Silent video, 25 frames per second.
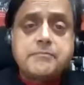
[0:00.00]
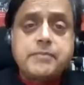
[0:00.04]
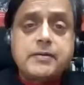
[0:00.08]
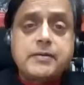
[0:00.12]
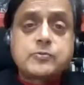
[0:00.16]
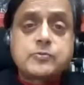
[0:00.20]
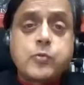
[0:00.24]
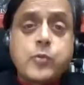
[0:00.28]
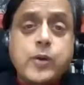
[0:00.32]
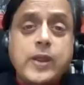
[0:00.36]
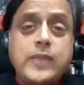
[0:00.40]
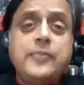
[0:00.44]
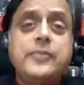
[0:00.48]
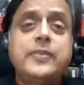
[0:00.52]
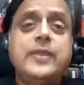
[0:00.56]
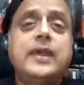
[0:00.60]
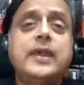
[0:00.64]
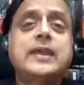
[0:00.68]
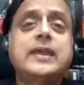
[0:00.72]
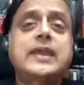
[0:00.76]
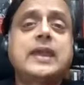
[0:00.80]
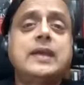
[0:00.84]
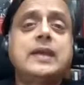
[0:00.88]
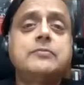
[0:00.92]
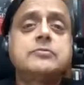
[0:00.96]
But when
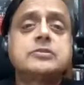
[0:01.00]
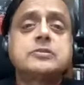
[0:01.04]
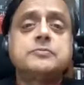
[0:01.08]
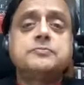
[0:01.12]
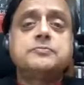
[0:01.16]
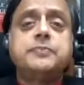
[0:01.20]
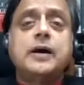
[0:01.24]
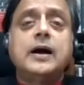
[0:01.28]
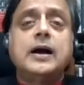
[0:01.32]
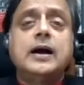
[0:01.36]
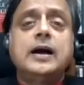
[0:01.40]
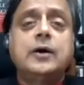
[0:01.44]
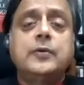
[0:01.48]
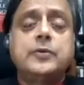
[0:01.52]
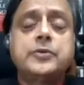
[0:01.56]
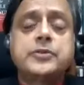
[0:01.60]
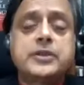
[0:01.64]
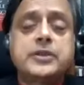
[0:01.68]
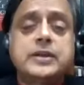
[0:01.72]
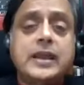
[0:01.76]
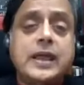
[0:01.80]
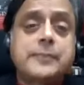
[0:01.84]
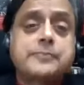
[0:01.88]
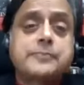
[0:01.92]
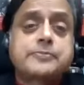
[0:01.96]
they came to power with
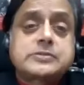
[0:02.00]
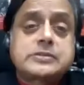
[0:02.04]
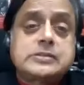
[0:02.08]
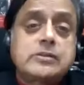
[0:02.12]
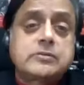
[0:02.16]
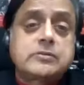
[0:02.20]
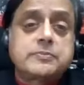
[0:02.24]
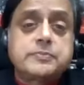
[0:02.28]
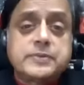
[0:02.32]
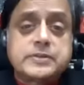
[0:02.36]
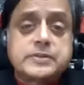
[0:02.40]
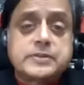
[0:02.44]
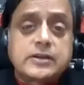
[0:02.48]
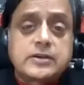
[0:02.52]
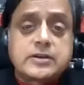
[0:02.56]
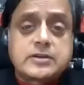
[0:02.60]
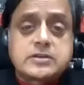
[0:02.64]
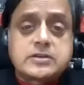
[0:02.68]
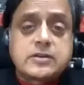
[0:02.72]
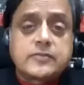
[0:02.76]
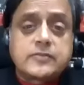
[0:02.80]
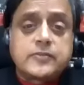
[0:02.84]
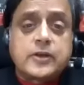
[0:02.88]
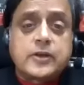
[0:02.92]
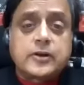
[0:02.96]
an absolute
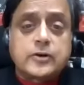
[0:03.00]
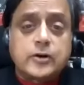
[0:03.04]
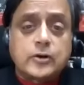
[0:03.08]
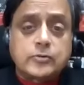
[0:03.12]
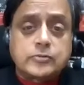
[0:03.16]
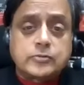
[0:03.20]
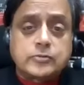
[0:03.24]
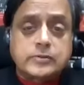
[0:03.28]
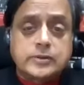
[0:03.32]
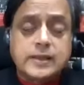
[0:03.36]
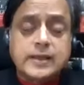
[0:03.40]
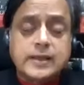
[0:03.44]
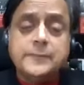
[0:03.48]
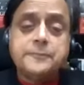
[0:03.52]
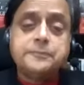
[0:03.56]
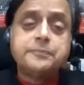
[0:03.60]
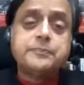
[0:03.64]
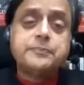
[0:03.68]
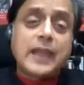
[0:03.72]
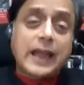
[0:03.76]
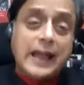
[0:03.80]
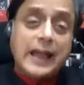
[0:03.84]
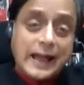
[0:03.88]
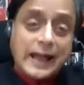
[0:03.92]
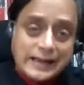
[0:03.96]
majority of their own,
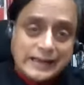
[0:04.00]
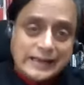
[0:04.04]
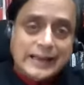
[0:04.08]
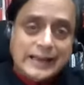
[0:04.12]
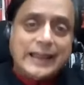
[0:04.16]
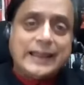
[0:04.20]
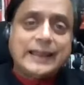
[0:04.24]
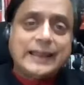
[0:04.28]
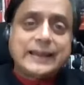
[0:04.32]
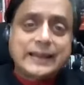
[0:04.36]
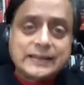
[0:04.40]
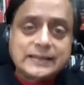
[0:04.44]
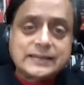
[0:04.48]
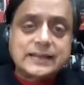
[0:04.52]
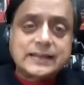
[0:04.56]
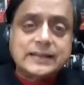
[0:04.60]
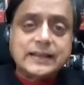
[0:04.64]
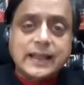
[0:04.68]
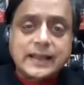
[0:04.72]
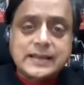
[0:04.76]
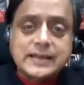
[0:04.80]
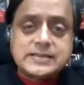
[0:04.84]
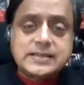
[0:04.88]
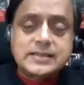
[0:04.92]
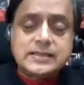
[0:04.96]
unlike in the
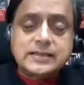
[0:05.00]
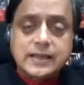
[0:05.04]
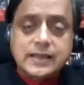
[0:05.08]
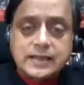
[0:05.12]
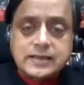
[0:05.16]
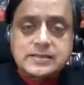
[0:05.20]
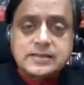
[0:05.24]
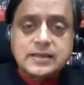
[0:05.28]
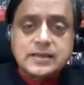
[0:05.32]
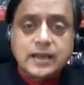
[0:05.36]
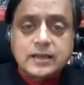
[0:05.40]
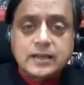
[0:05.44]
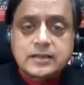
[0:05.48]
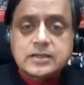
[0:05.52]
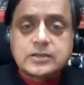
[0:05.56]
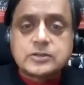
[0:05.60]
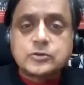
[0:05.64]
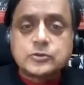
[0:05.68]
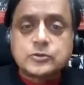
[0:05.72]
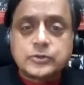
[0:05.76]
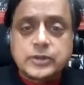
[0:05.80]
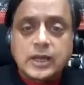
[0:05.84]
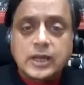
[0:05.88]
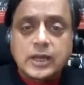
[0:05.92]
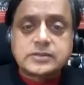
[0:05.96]
1998 to
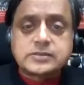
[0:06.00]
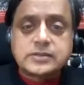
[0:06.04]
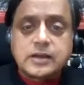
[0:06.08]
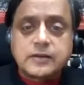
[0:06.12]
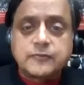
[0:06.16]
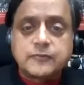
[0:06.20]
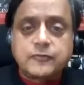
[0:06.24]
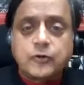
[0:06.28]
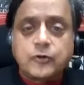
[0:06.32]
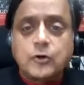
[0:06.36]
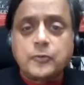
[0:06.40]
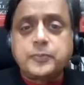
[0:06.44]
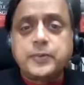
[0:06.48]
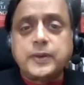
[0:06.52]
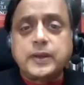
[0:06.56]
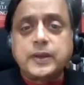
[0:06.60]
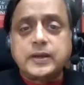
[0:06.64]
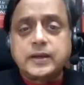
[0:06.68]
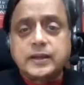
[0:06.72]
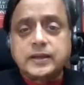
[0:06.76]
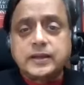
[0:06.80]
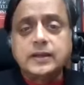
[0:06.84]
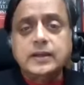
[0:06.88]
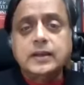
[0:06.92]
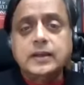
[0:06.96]
2004
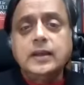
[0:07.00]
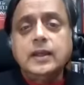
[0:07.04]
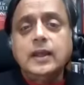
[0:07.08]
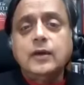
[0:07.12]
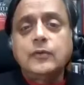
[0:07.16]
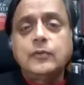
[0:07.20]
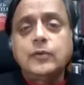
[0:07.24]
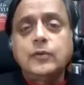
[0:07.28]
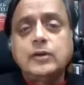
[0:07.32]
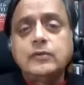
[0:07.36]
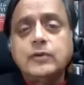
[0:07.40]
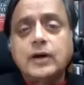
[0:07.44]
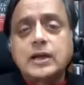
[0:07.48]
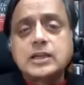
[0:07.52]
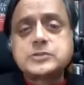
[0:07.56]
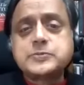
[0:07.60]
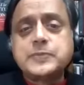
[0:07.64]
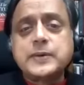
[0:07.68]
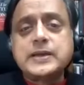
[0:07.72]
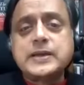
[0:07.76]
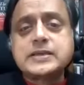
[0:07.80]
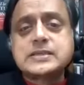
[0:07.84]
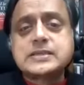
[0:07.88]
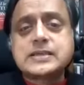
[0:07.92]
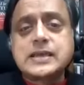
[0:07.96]
period, when
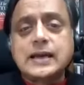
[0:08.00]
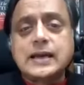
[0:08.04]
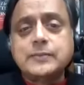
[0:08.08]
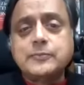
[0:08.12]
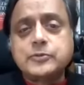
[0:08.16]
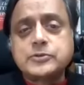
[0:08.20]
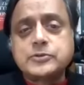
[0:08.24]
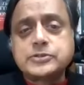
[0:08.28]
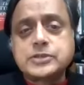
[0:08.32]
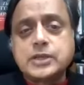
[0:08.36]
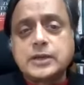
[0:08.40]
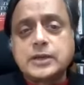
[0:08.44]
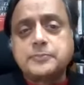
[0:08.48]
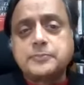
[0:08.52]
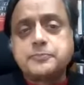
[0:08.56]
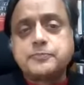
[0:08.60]
Vajpayee Saab was